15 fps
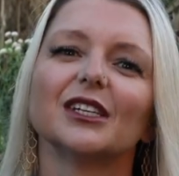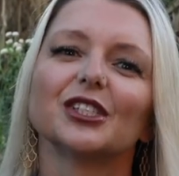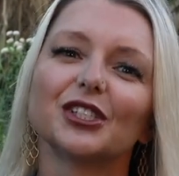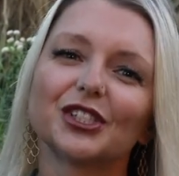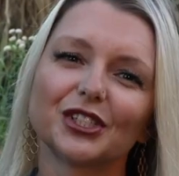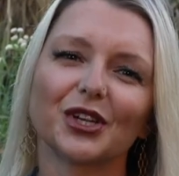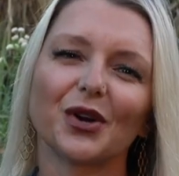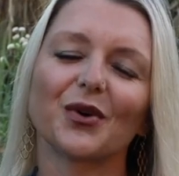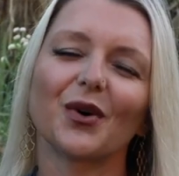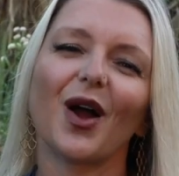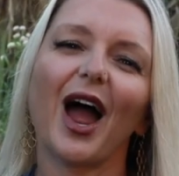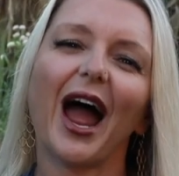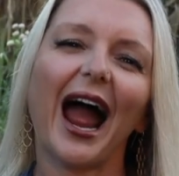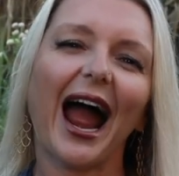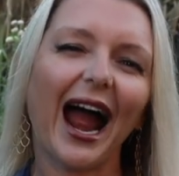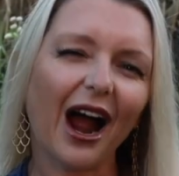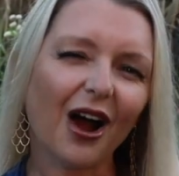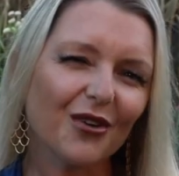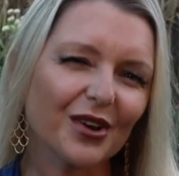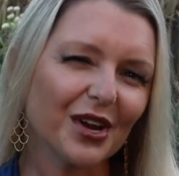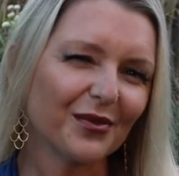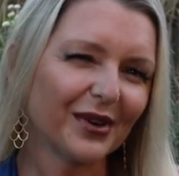So
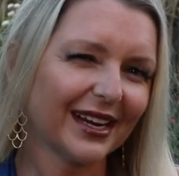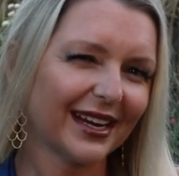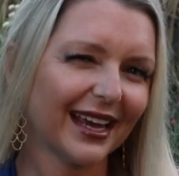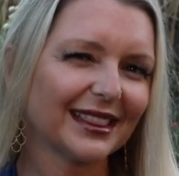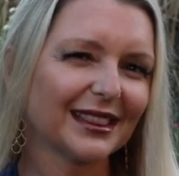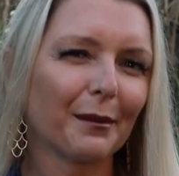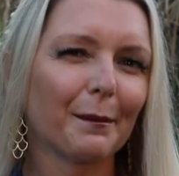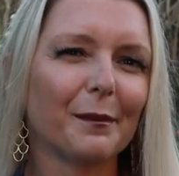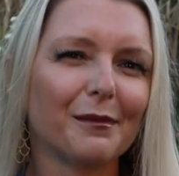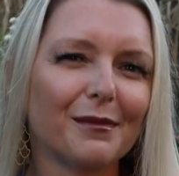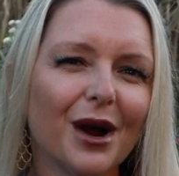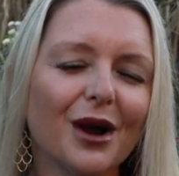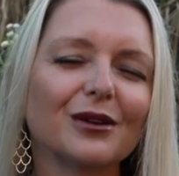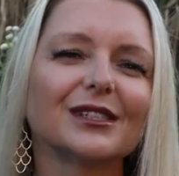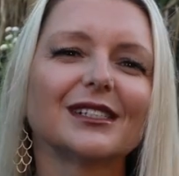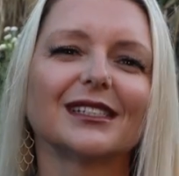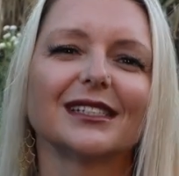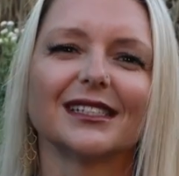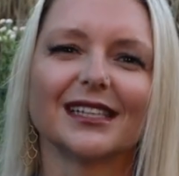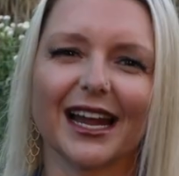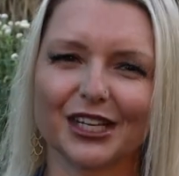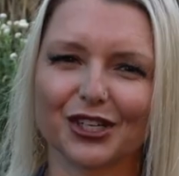how can we get the most
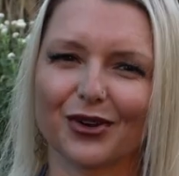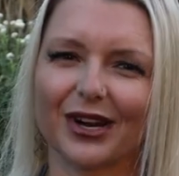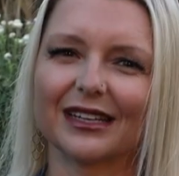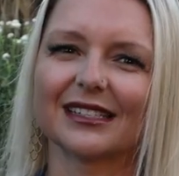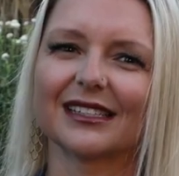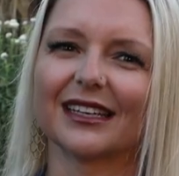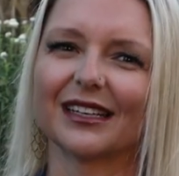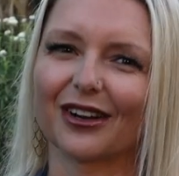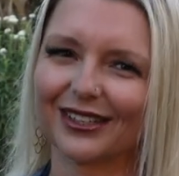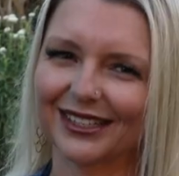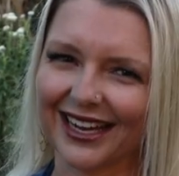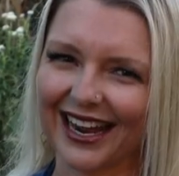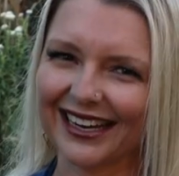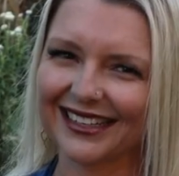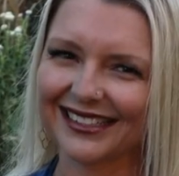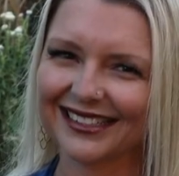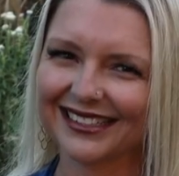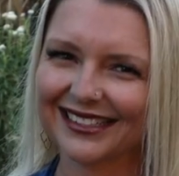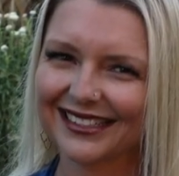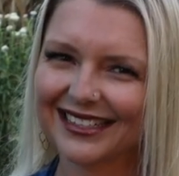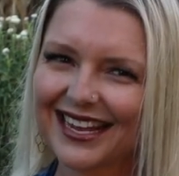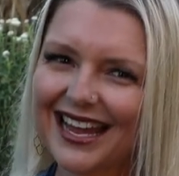nitrates in our
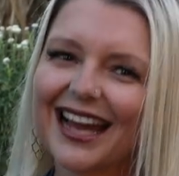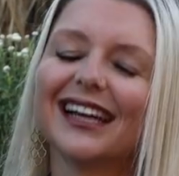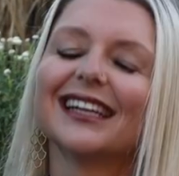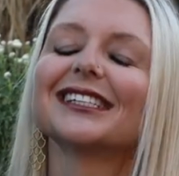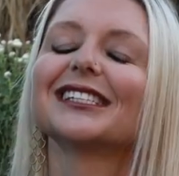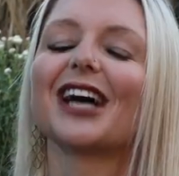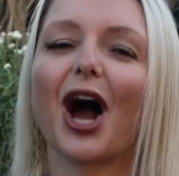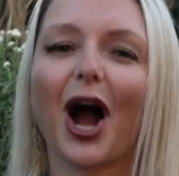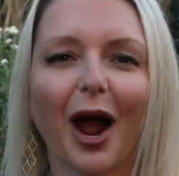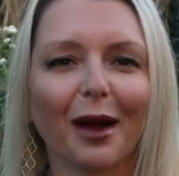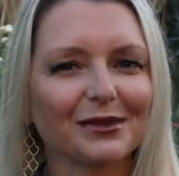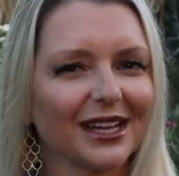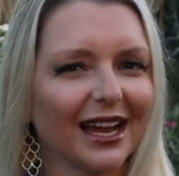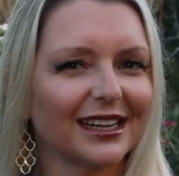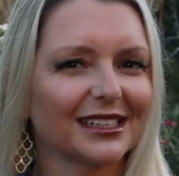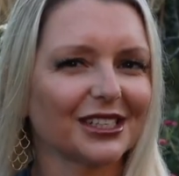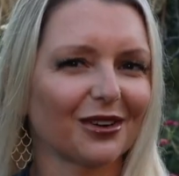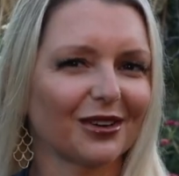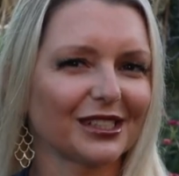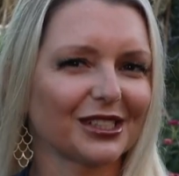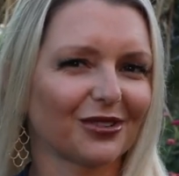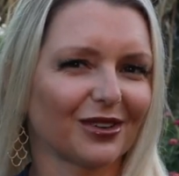diets? Top
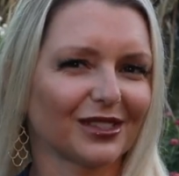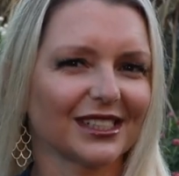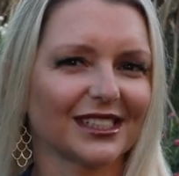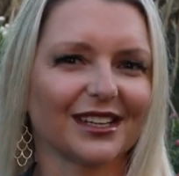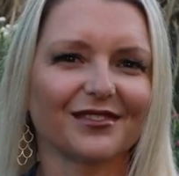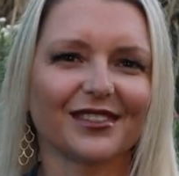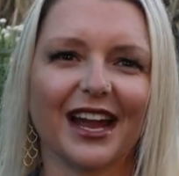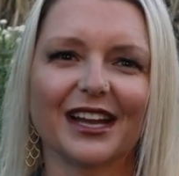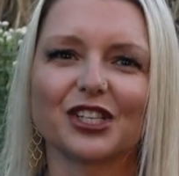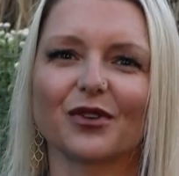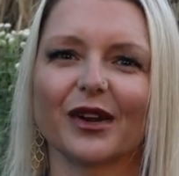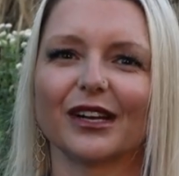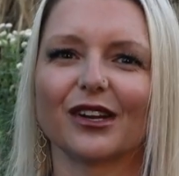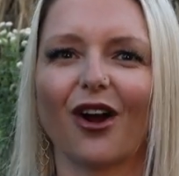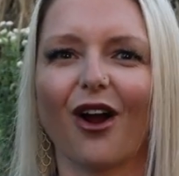dietary sources of nitrate